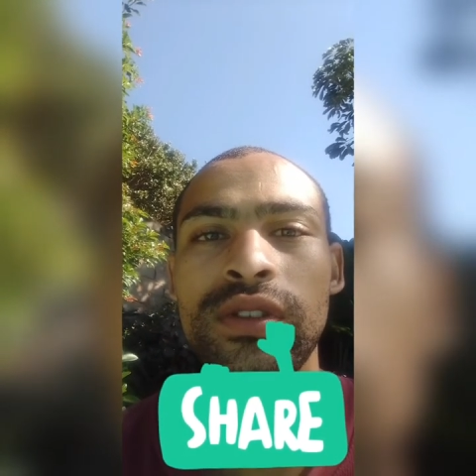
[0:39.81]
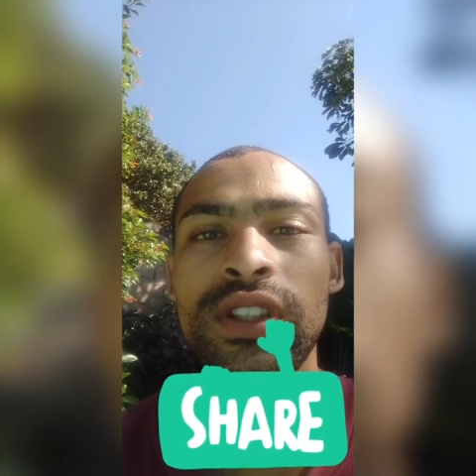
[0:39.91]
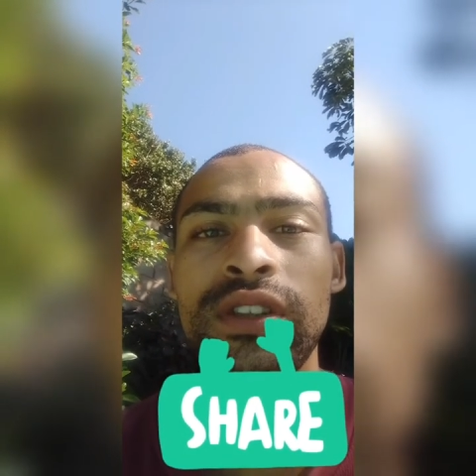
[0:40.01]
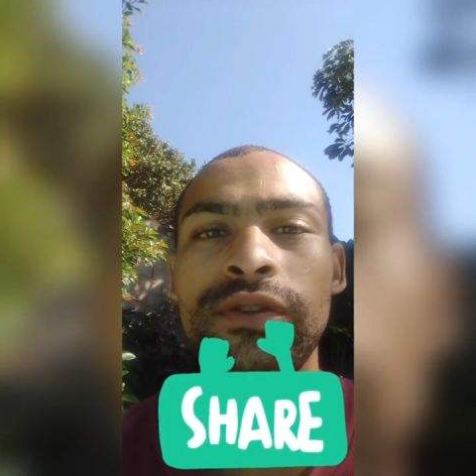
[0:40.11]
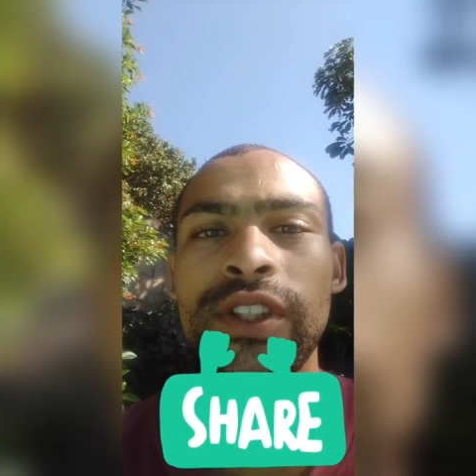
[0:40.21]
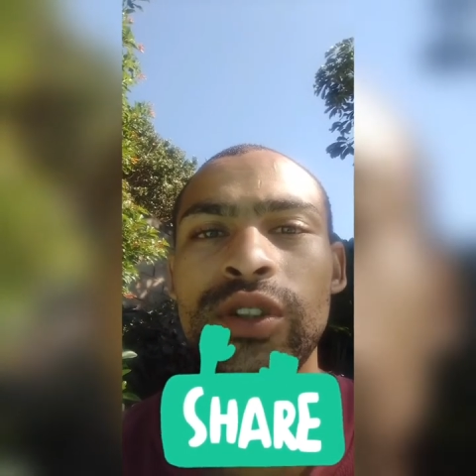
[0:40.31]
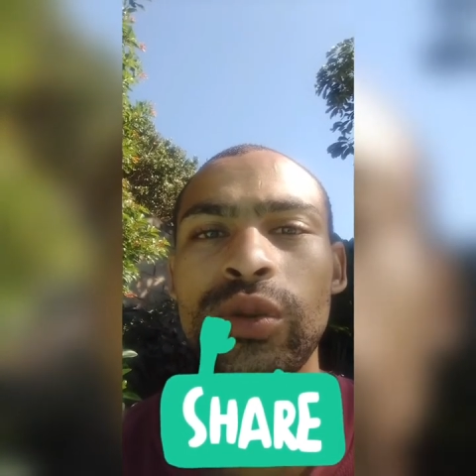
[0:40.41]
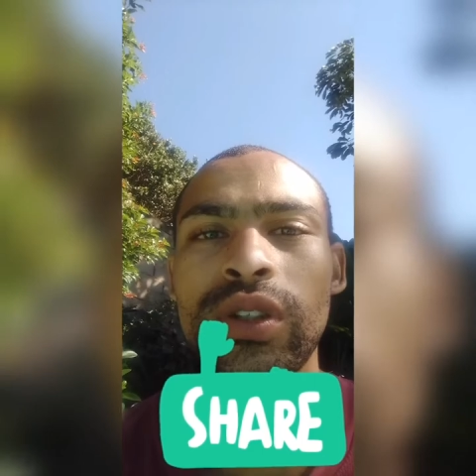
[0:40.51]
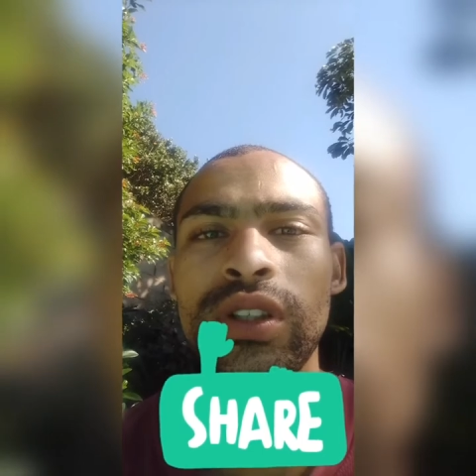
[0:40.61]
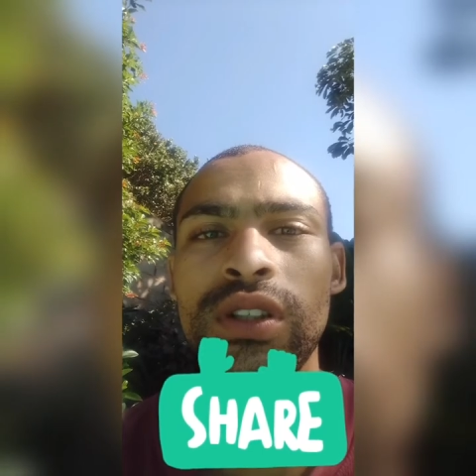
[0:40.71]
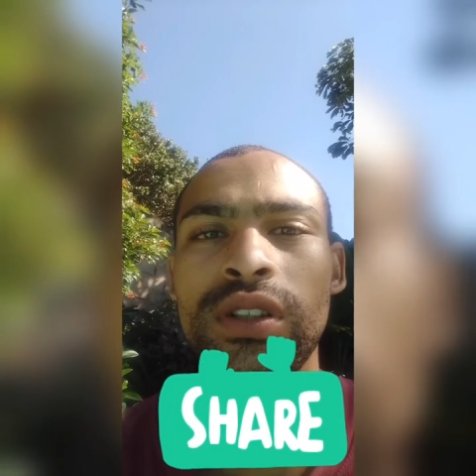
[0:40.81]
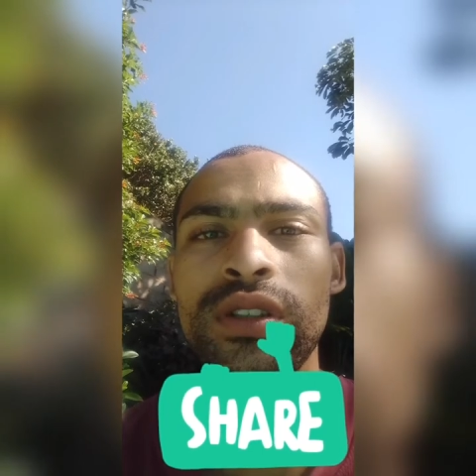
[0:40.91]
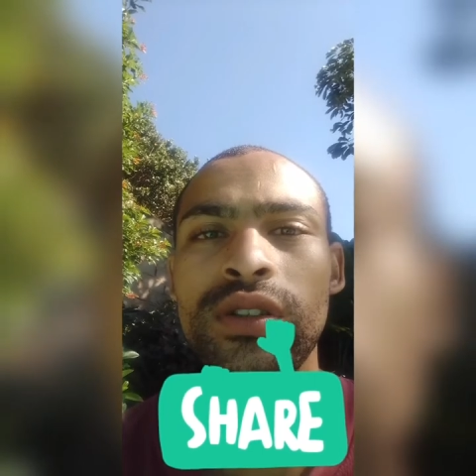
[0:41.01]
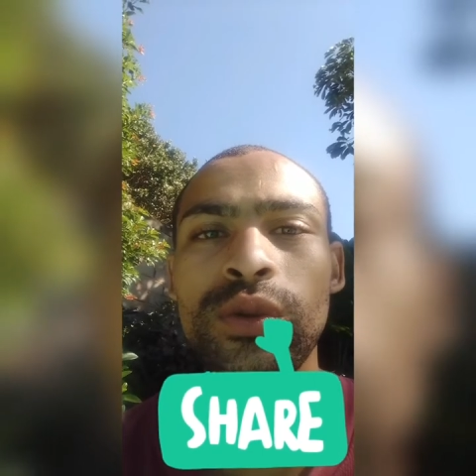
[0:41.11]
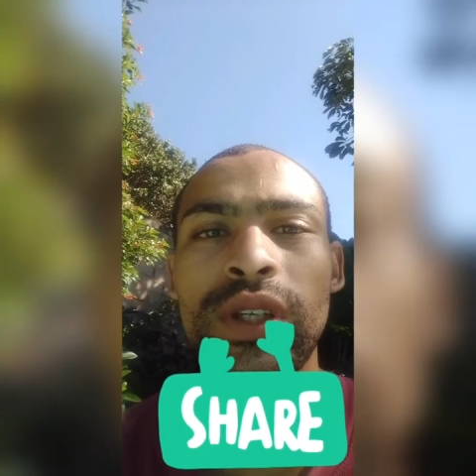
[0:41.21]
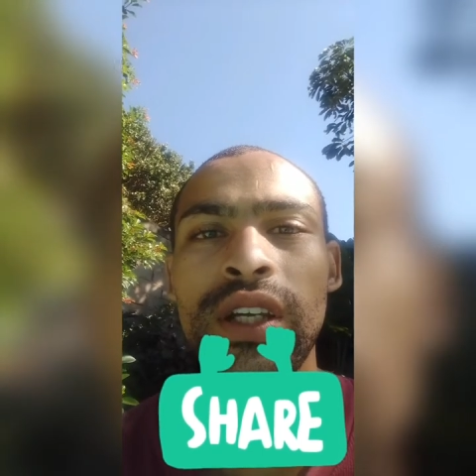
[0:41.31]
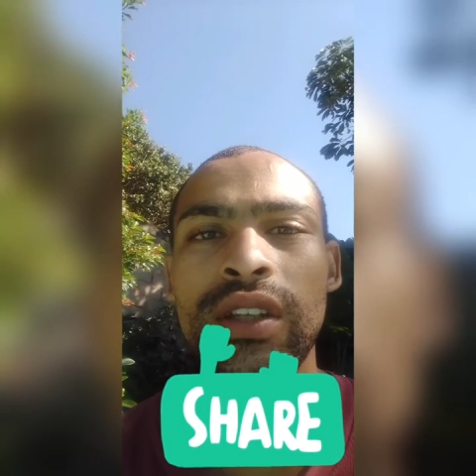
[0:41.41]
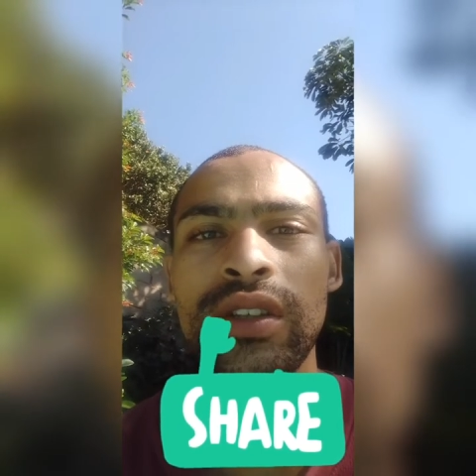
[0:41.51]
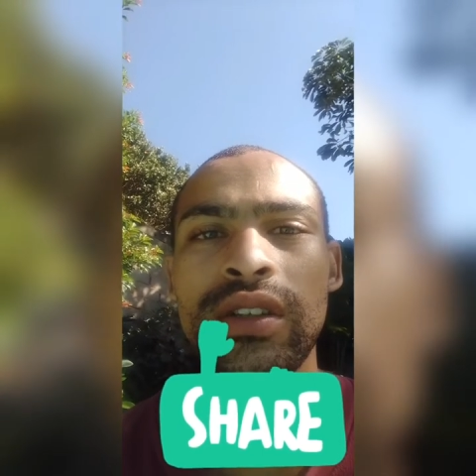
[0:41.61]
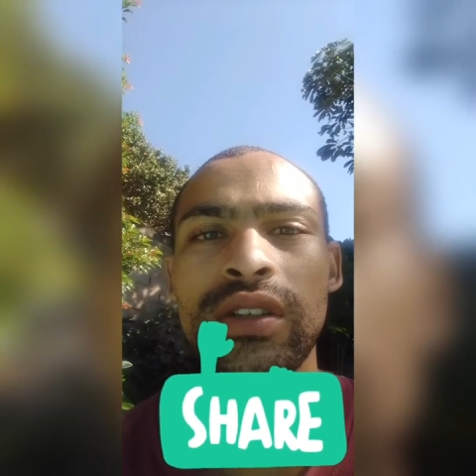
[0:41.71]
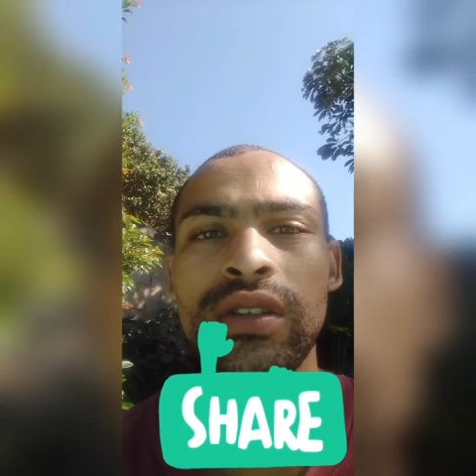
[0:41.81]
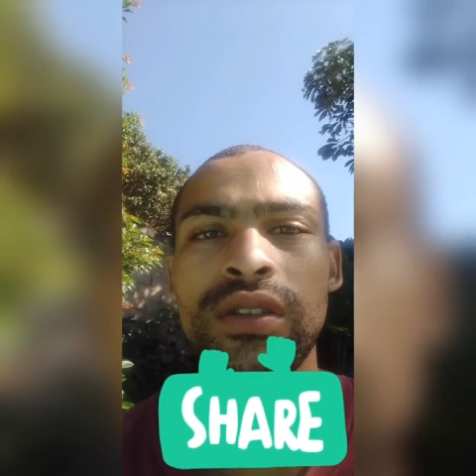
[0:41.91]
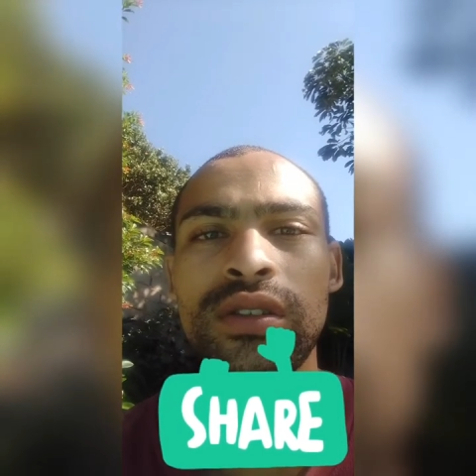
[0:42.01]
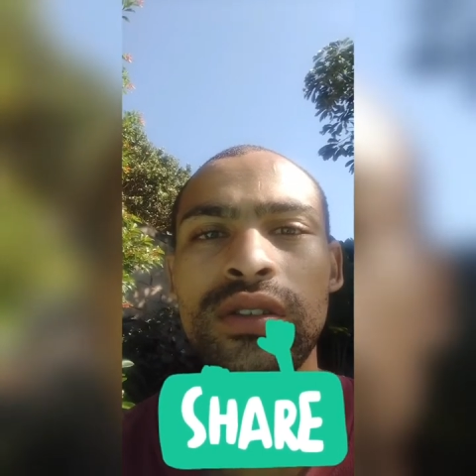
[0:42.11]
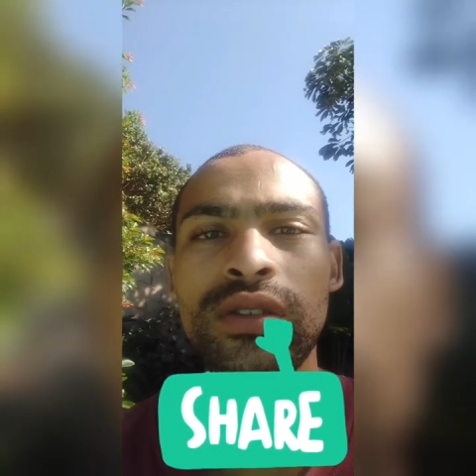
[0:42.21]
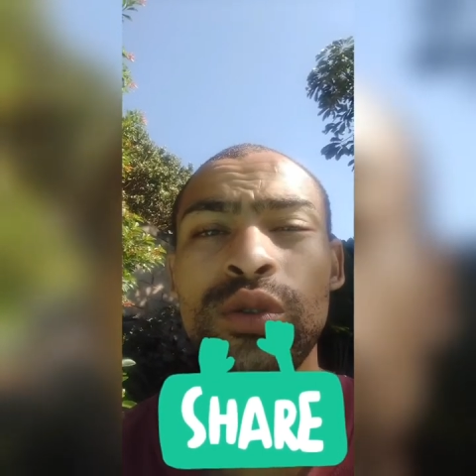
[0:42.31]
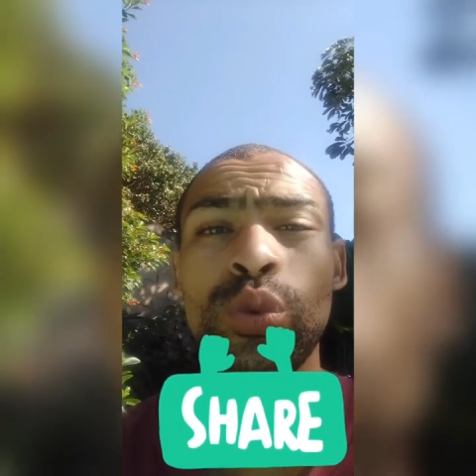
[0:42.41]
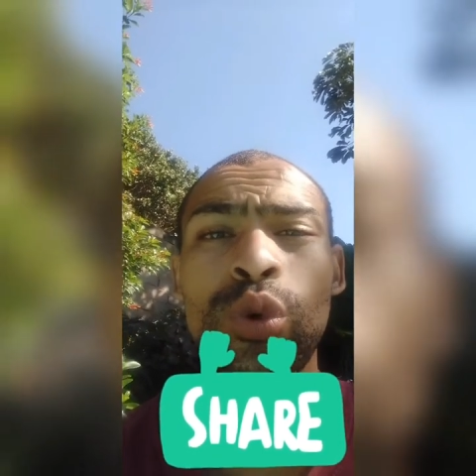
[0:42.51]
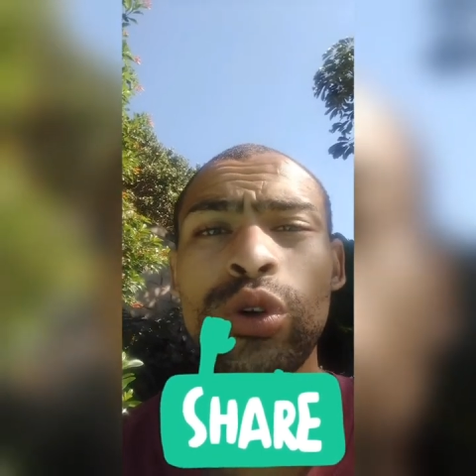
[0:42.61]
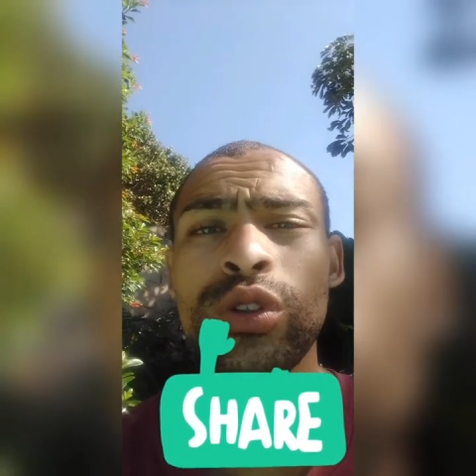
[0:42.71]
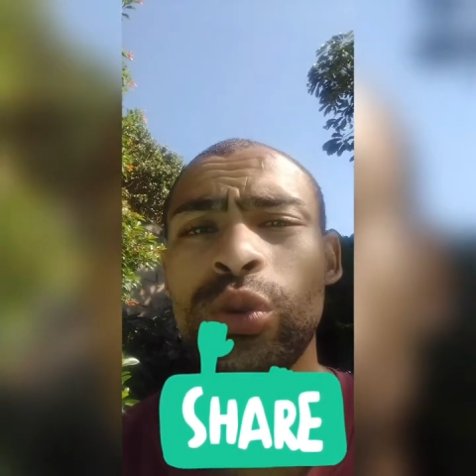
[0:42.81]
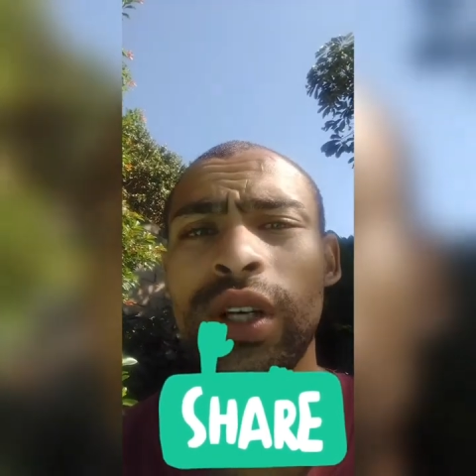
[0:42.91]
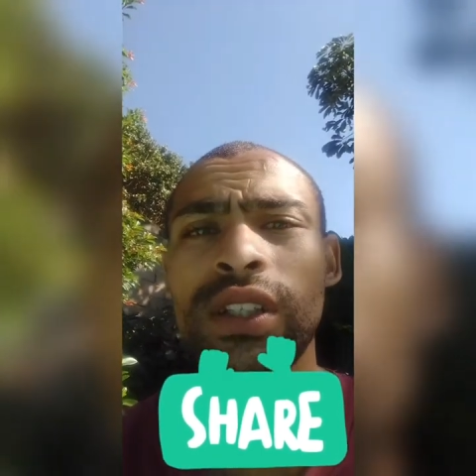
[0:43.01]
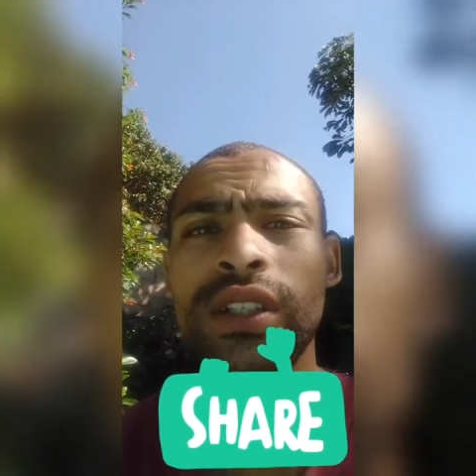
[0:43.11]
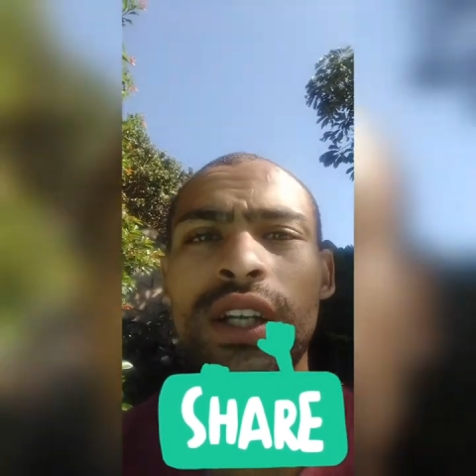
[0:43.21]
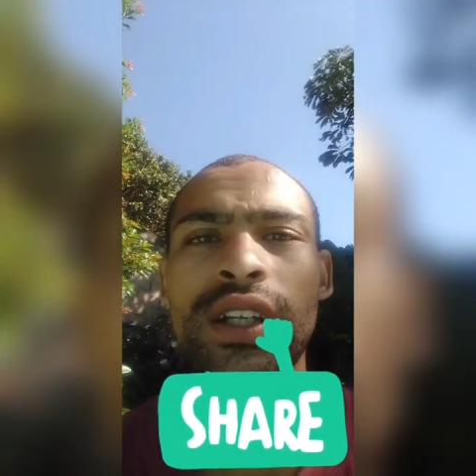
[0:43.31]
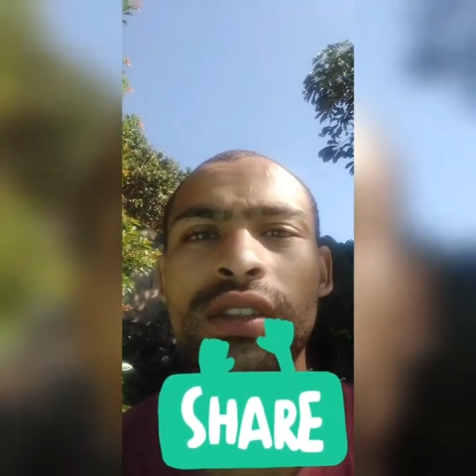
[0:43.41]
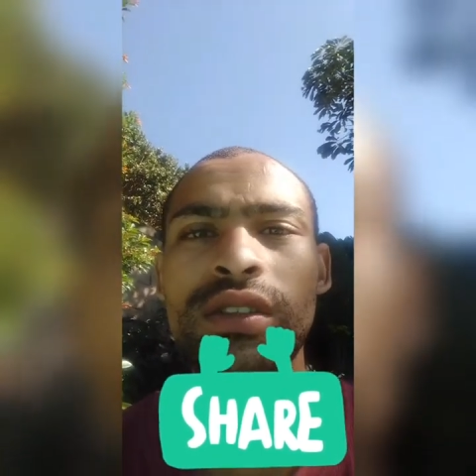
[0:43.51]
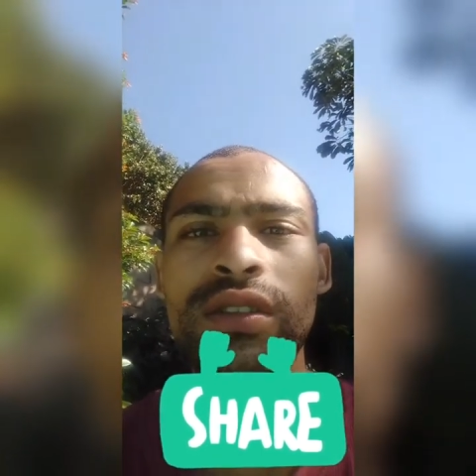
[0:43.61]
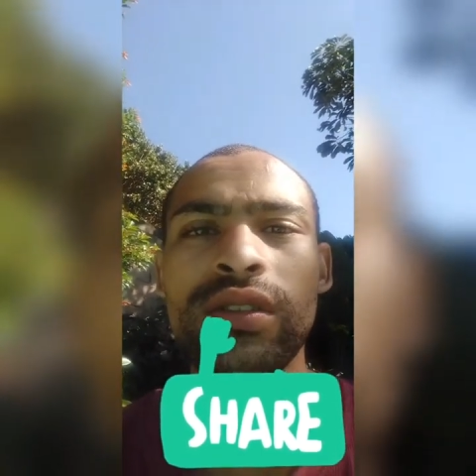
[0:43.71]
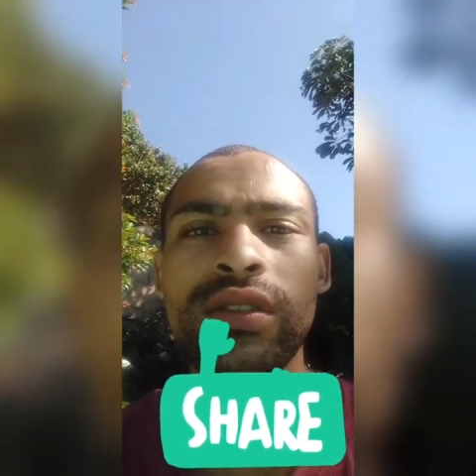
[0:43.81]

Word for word: individually together towards one another